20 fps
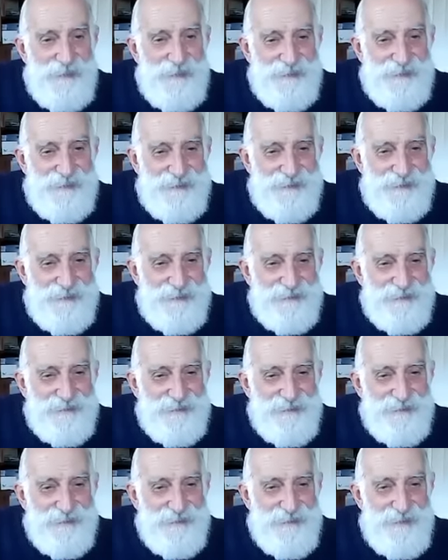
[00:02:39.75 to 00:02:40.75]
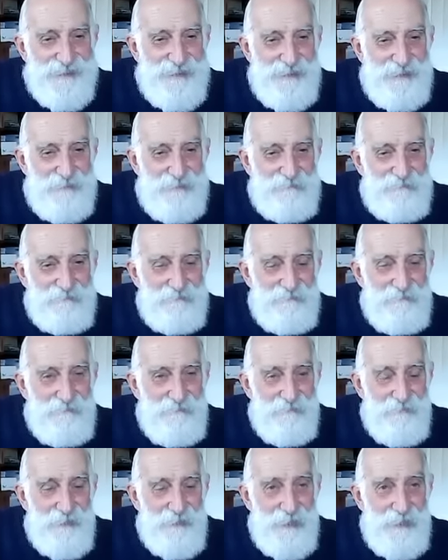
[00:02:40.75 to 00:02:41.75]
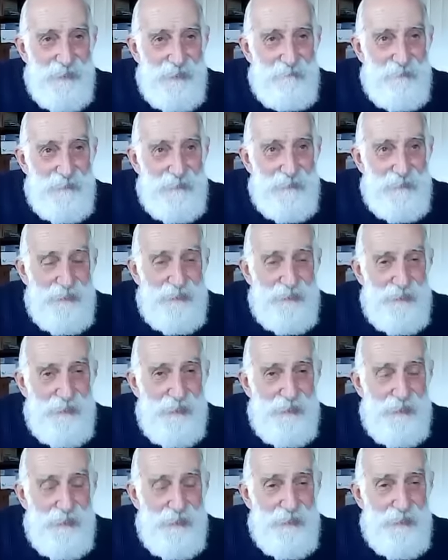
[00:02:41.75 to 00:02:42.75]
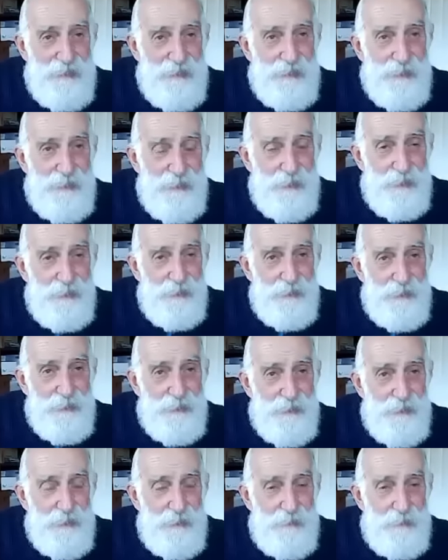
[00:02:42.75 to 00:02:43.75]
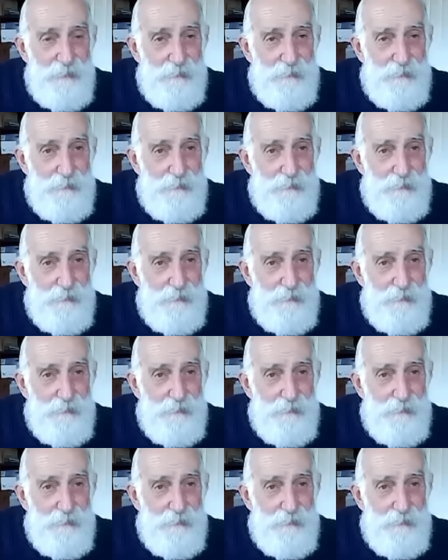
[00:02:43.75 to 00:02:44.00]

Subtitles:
I think just there, that is the answer.